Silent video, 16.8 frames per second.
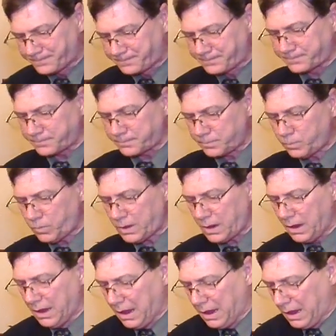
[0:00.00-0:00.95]

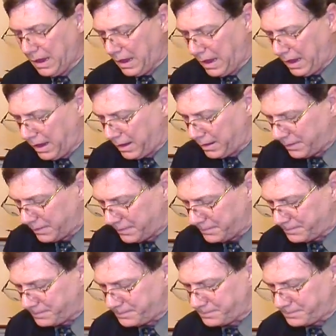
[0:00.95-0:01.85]
No one is speaking in this clip.